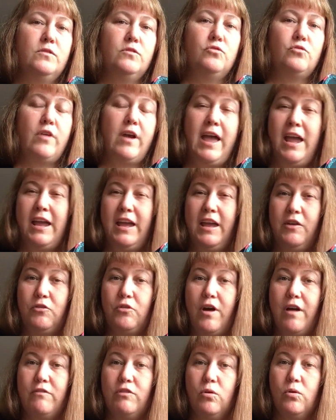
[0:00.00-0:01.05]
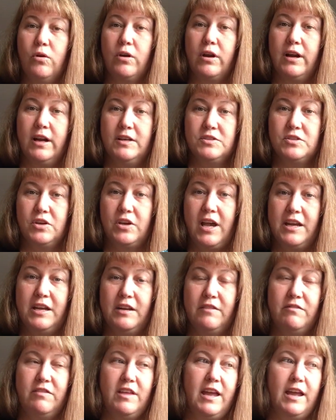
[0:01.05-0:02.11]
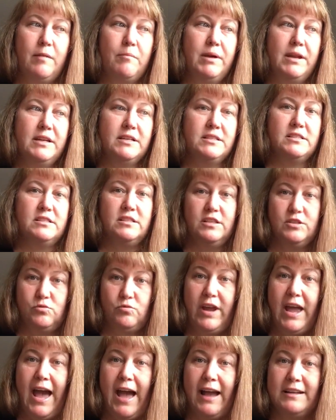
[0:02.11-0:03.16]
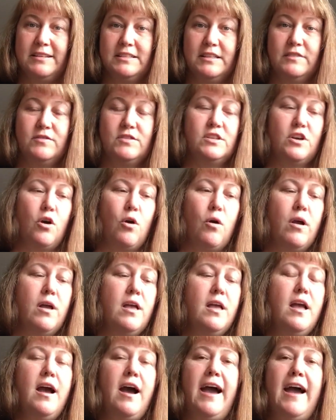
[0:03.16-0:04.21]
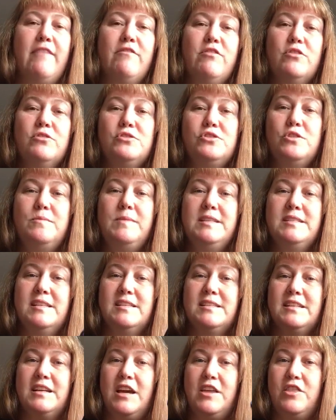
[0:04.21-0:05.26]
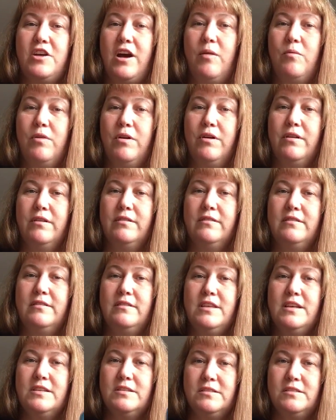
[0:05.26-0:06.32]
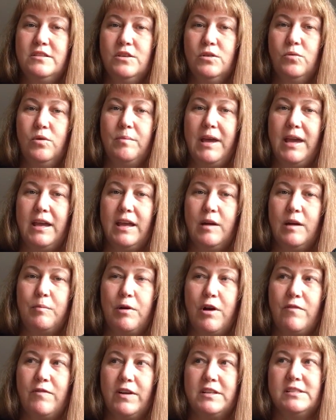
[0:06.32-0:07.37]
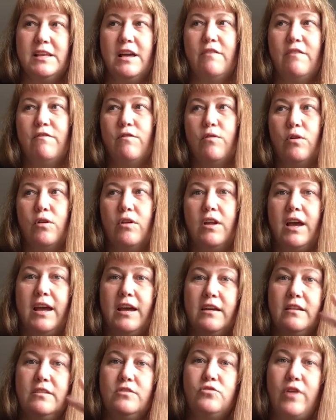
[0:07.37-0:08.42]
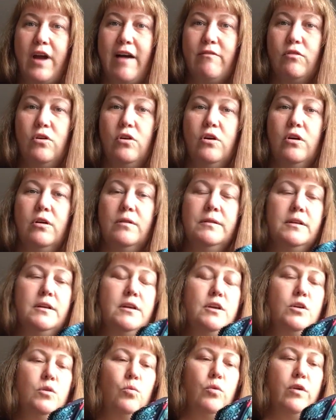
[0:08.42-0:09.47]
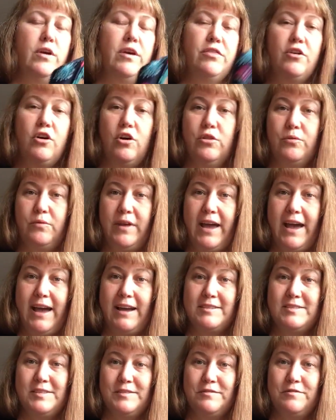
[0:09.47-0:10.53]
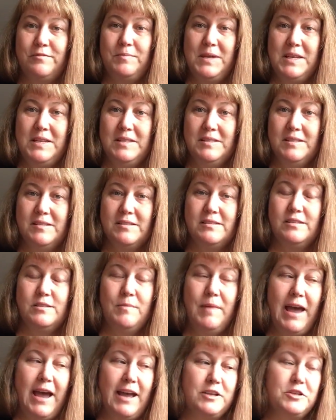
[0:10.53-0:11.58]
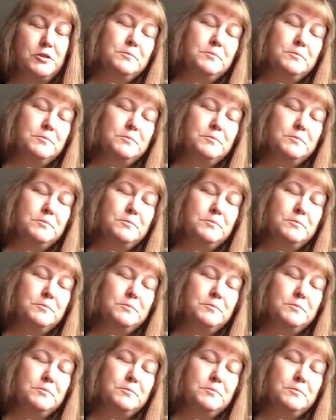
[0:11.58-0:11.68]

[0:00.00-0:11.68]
hanging travel organizer kind of thing, but it's reactive. So I have those two pieces and I thought, well, these two would make it a perfect set for like travel with all the reactive pieces to match.